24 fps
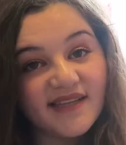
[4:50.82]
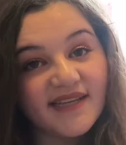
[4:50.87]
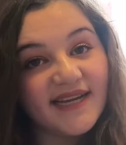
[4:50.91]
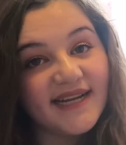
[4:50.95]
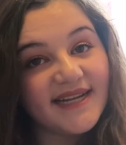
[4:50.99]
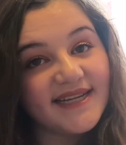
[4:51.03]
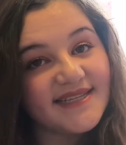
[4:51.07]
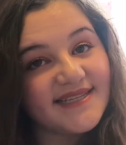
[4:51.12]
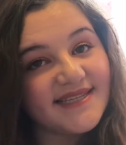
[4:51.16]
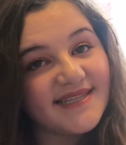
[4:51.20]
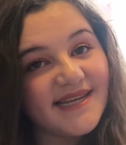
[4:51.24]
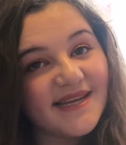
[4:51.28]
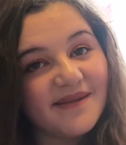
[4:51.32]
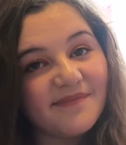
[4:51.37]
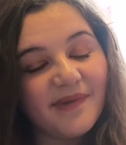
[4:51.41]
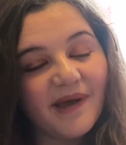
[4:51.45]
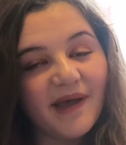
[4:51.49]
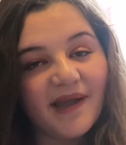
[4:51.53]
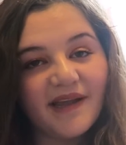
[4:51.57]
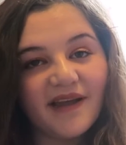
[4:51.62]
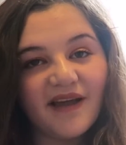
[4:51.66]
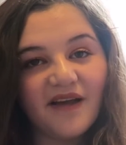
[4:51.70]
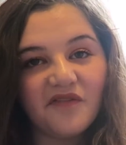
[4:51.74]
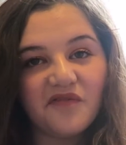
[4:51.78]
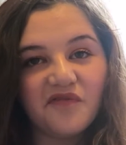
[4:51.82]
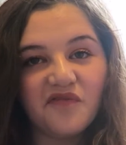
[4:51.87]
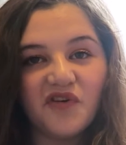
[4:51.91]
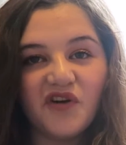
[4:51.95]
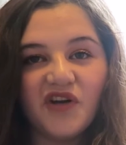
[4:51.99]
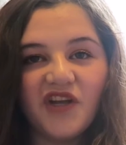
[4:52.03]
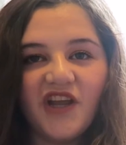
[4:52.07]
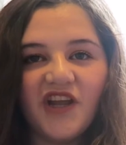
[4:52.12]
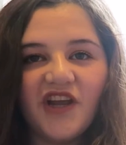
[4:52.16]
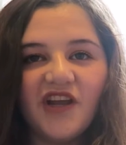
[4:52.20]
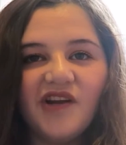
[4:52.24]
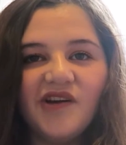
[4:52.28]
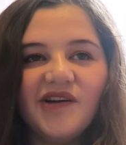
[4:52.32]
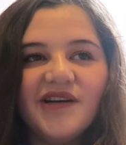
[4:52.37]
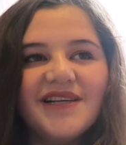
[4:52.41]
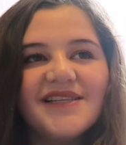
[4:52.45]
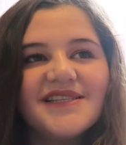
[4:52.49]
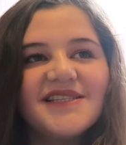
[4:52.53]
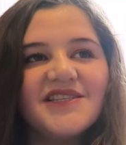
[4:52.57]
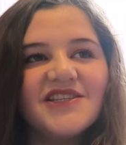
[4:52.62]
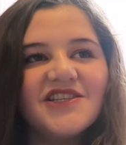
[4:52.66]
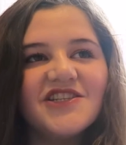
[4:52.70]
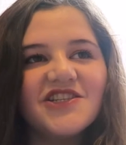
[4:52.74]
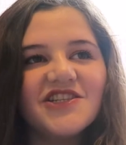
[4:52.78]
next tip I have for you
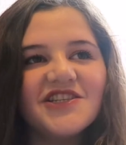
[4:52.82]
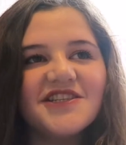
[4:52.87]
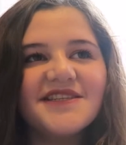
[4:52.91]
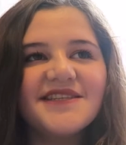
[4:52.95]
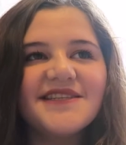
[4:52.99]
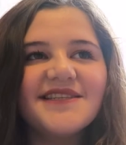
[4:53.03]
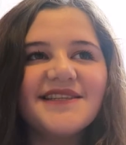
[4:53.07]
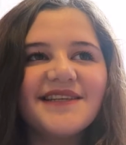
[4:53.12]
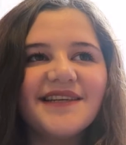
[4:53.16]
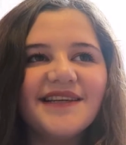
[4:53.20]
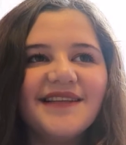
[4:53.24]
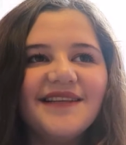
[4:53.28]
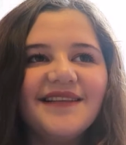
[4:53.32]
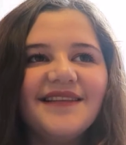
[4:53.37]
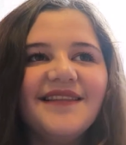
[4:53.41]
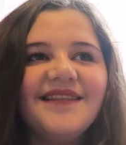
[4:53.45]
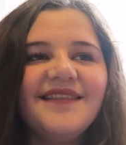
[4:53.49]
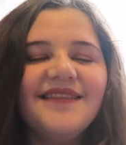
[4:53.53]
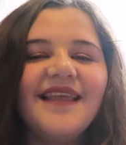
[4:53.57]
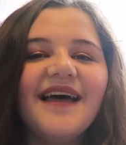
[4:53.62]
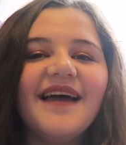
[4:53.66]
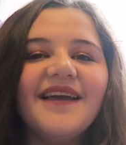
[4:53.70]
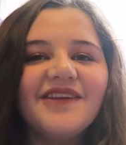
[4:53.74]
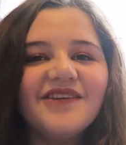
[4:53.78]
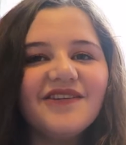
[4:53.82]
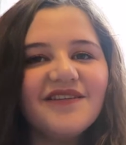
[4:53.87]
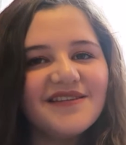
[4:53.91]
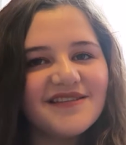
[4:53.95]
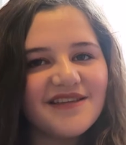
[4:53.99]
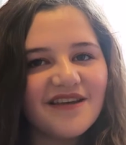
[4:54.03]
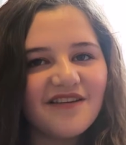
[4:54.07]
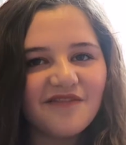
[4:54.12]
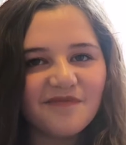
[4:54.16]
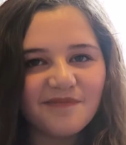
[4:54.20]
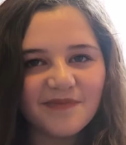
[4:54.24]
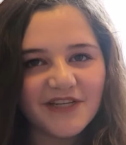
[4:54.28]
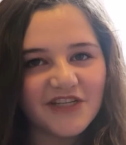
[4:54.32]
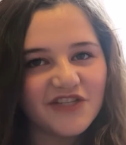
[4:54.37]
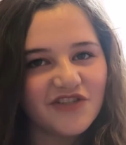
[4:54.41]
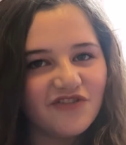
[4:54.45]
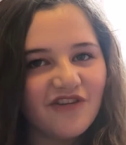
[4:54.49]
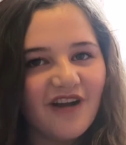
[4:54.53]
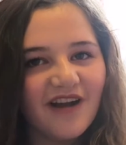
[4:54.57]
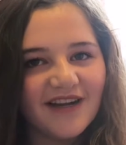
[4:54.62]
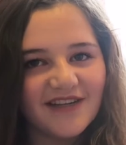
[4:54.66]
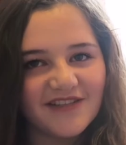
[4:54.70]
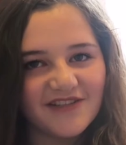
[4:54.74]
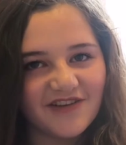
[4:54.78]
is to just let yourself be
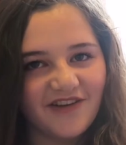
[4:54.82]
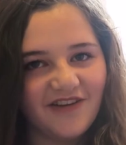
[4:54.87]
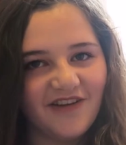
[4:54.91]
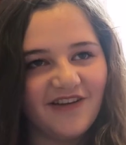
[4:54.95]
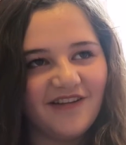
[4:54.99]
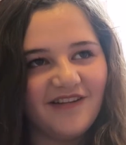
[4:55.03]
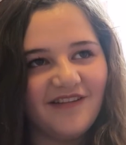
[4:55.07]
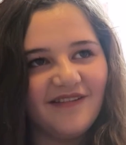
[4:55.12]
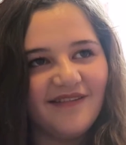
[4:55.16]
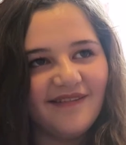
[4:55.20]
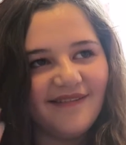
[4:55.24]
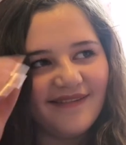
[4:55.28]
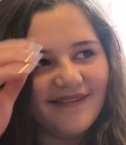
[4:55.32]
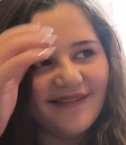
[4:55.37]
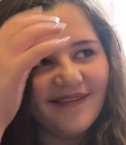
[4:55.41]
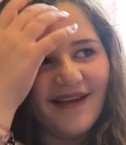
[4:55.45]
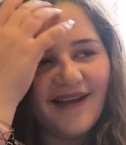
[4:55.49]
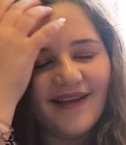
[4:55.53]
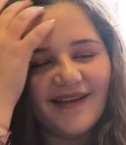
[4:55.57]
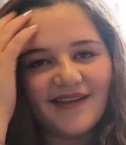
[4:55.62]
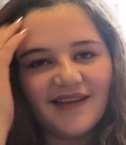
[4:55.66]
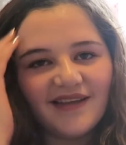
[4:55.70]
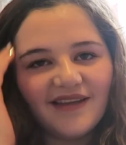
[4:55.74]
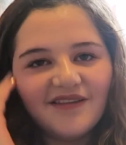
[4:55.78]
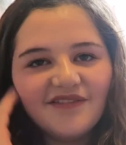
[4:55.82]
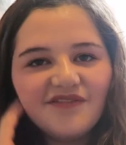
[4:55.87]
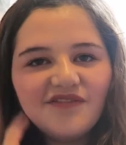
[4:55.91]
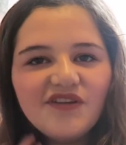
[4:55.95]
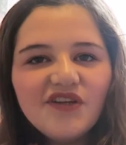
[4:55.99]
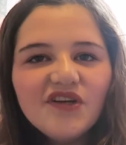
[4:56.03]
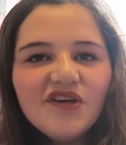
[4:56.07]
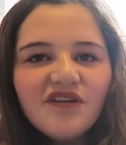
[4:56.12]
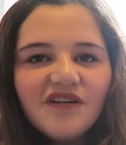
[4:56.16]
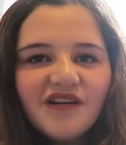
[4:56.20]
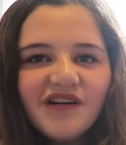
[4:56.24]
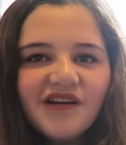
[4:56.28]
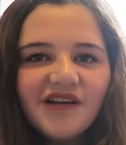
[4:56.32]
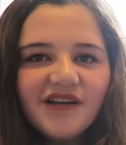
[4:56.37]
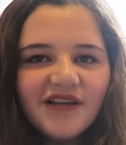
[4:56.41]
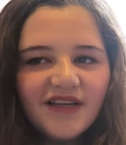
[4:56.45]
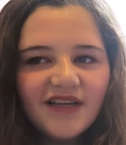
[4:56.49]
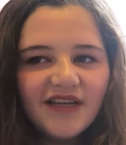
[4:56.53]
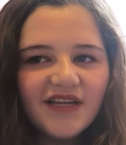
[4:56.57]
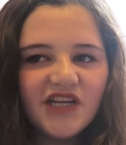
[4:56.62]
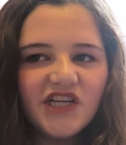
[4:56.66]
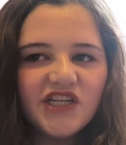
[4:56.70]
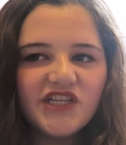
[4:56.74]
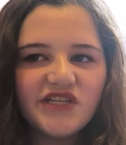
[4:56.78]
dragged on. Like, if you're
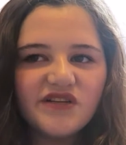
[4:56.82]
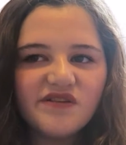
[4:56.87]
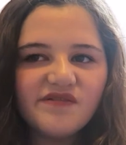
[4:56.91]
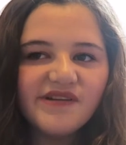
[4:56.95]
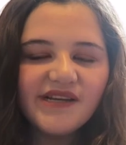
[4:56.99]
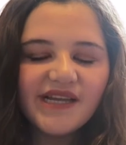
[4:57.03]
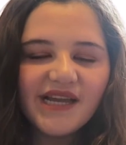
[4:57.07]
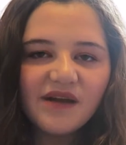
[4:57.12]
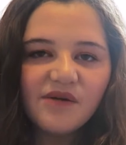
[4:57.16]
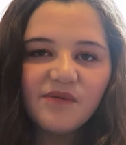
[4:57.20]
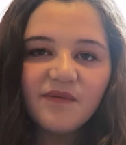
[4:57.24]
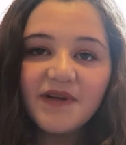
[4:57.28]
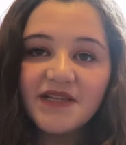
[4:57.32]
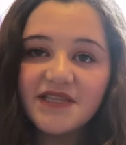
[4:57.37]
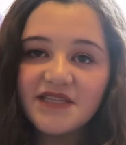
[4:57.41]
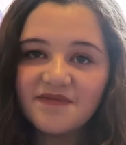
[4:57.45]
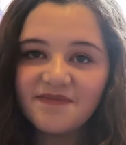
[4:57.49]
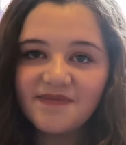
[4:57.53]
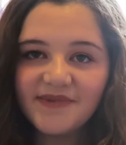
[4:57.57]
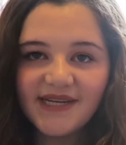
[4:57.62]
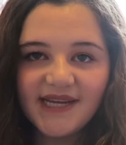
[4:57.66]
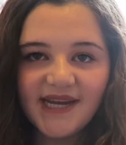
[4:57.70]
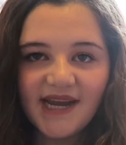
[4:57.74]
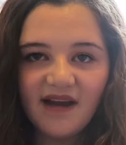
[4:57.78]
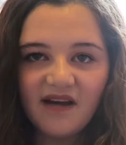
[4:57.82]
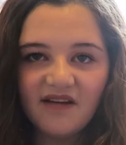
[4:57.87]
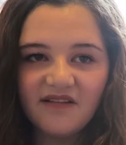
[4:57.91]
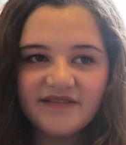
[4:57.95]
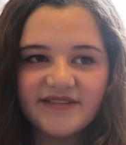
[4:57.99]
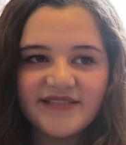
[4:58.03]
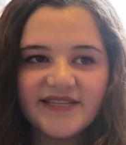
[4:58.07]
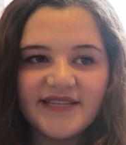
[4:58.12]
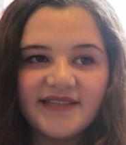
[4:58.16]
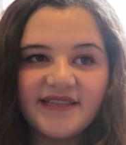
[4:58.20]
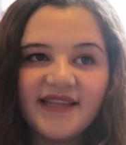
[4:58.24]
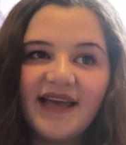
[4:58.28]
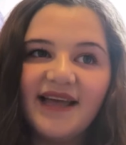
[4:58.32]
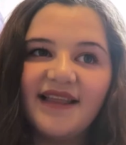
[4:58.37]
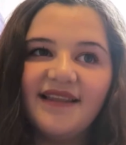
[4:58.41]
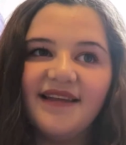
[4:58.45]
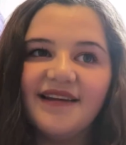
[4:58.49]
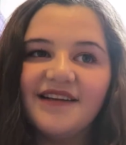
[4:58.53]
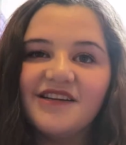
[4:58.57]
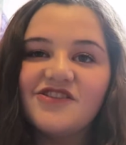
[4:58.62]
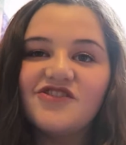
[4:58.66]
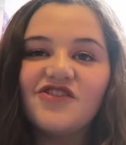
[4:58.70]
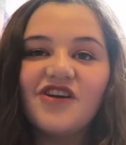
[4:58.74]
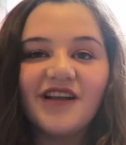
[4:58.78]
doing it with somebody else and they're
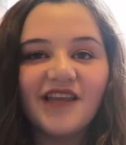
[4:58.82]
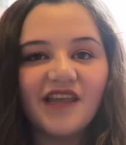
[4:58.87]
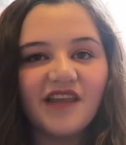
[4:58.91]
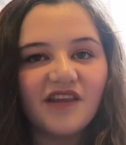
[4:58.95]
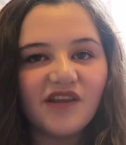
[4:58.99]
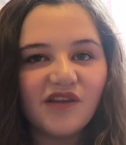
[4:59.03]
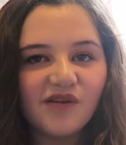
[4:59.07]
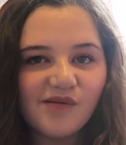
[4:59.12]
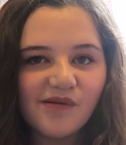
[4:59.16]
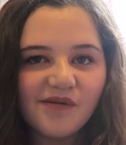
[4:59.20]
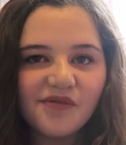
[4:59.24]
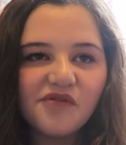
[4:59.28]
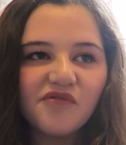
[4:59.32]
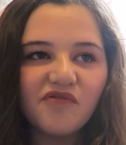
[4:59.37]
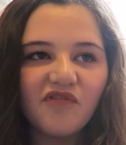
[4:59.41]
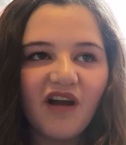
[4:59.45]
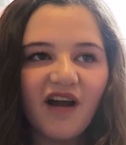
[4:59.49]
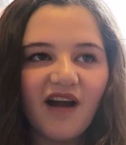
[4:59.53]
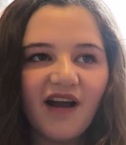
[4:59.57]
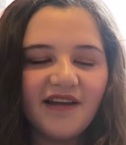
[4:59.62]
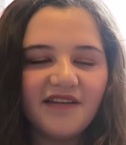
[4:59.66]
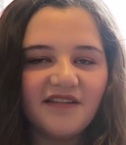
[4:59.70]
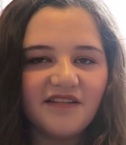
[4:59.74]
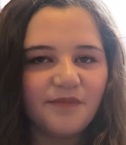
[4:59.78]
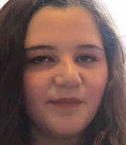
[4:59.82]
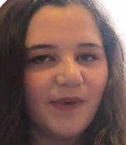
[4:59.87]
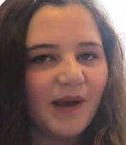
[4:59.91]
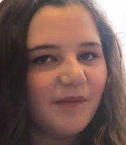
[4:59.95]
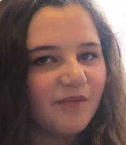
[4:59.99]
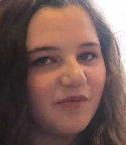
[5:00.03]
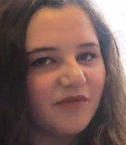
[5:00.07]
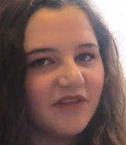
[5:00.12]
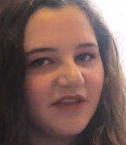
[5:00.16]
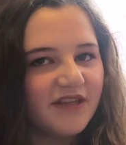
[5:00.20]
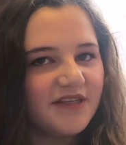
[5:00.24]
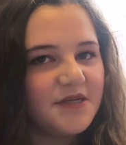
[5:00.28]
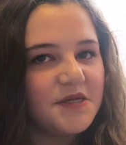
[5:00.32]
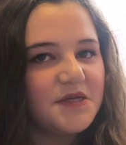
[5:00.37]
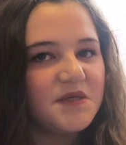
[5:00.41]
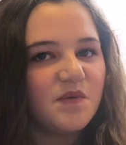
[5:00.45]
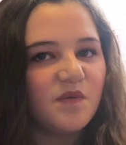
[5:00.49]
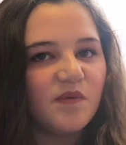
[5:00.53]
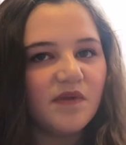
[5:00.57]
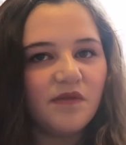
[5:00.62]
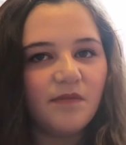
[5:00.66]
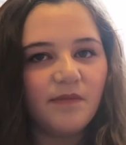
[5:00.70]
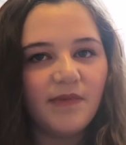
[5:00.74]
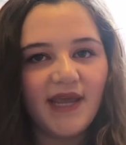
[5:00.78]
like dragging you on the ride, as my brother did
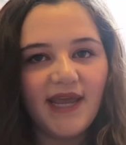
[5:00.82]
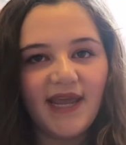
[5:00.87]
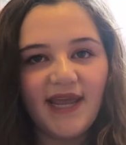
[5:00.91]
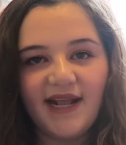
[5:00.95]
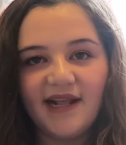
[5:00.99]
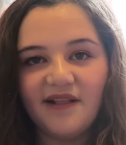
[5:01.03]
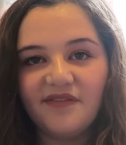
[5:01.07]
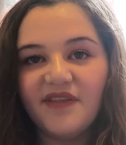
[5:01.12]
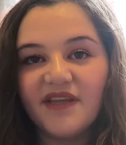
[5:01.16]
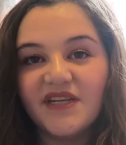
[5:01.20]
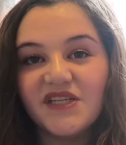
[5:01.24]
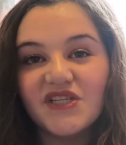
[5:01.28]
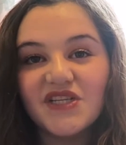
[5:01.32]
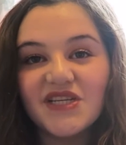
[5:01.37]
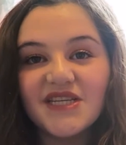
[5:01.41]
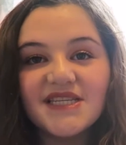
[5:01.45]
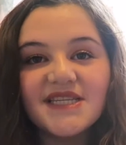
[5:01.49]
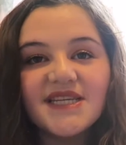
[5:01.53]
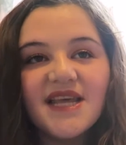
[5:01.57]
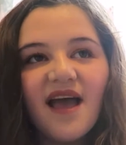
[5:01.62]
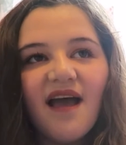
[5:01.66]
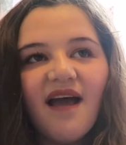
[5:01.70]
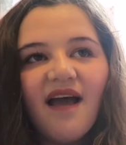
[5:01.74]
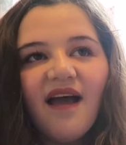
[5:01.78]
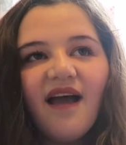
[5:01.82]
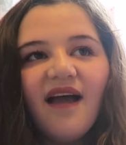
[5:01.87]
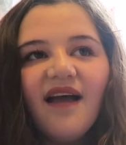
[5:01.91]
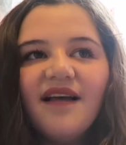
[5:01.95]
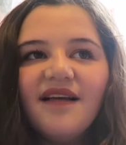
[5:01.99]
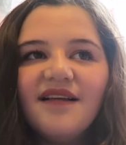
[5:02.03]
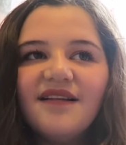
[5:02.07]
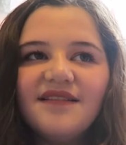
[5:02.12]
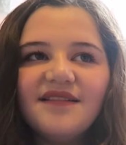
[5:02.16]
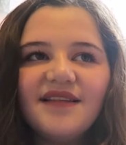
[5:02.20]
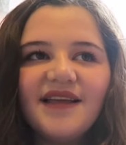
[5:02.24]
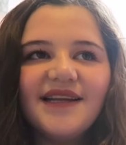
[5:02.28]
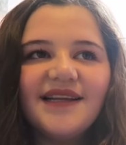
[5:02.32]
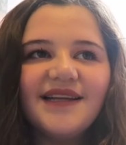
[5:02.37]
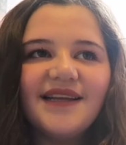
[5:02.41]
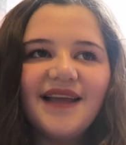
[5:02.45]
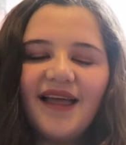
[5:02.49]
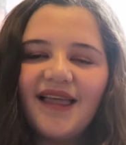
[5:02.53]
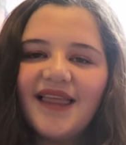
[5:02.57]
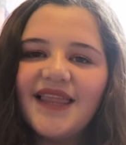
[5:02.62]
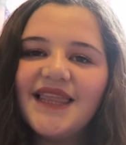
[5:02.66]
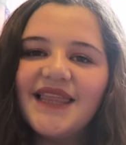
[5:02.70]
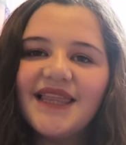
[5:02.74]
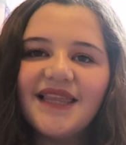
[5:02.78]
with me, then just like
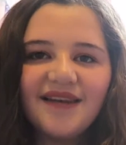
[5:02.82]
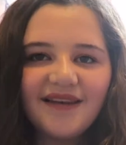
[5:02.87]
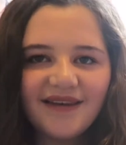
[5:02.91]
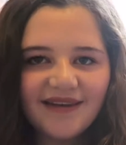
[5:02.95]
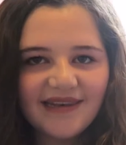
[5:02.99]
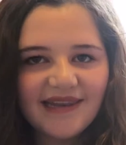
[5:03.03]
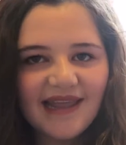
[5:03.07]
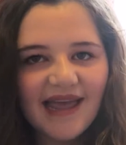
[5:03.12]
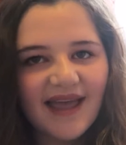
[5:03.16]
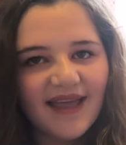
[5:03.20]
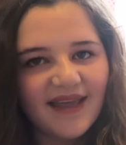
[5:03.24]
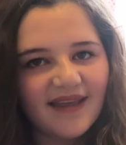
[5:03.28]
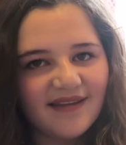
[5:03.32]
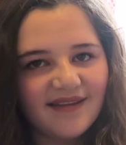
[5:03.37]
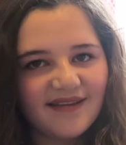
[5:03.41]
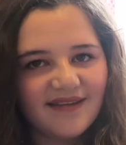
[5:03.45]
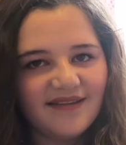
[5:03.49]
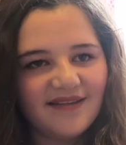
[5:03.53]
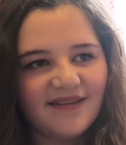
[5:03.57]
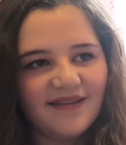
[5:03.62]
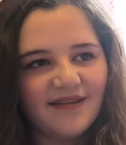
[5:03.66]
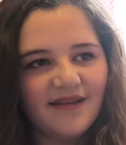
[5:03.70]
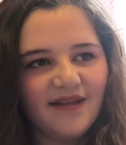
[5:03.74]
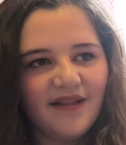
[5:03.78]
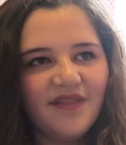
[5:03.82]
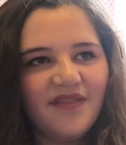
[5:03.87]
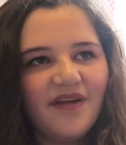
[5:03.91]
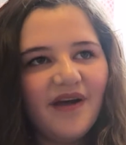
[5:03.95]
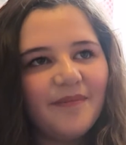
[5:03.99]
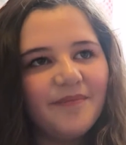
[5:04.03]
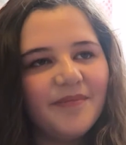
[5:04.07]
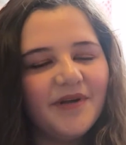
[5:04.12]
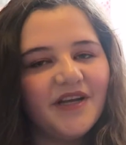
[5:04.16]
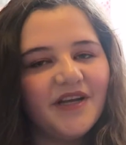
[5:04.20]
let that